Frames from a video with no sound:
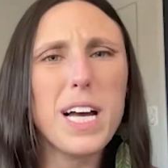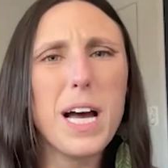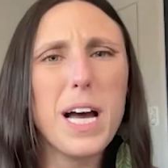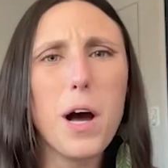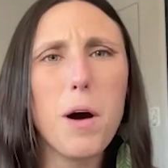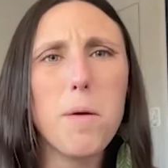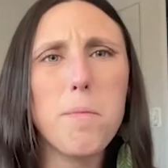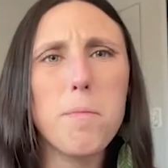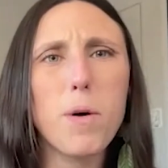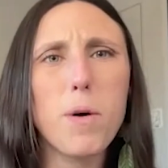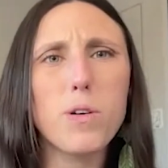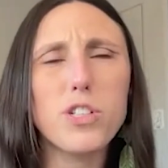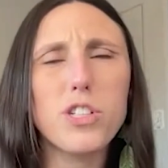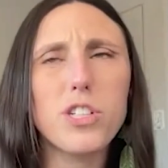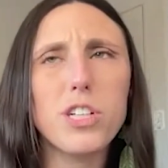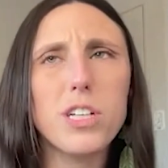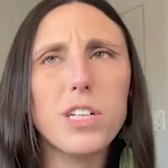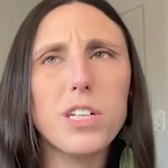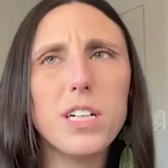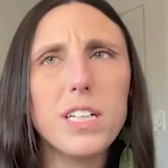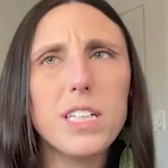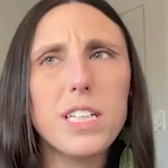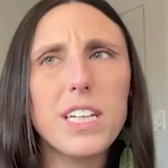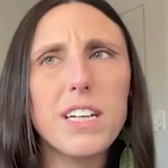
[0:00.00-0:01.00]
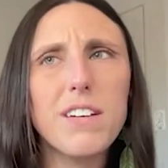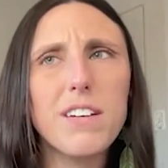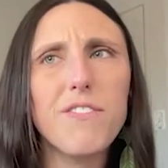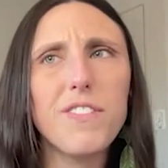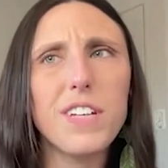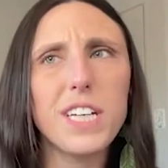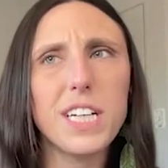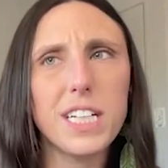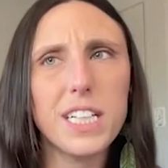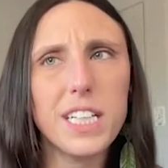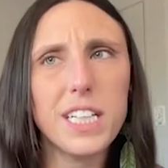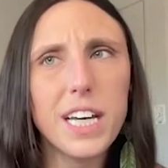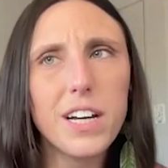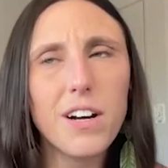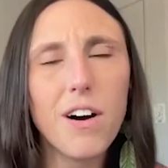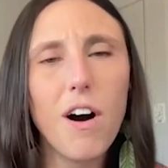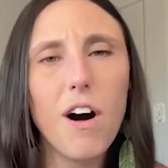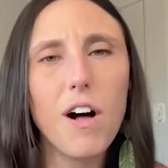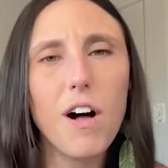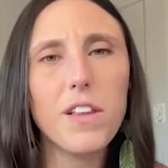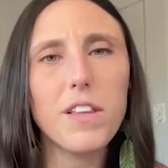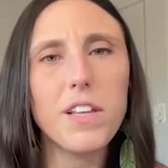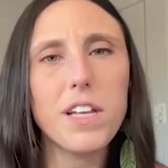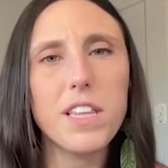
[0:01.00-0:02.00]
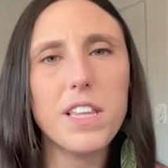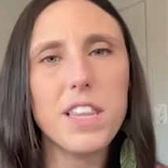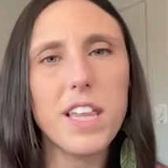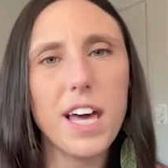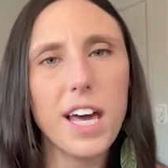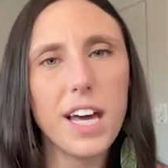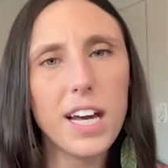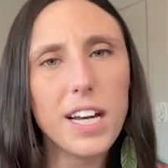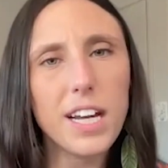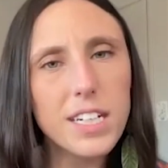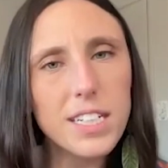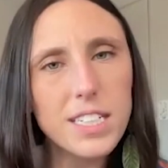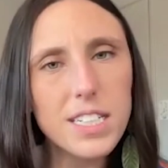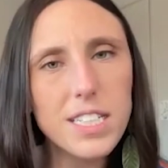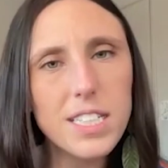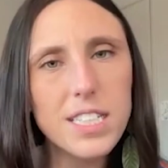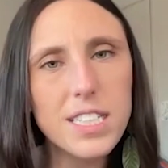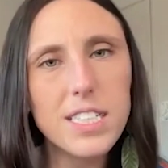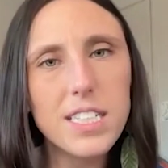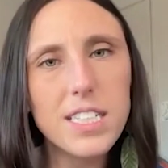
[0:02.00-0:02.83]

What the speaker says: emotionally feeling all the things,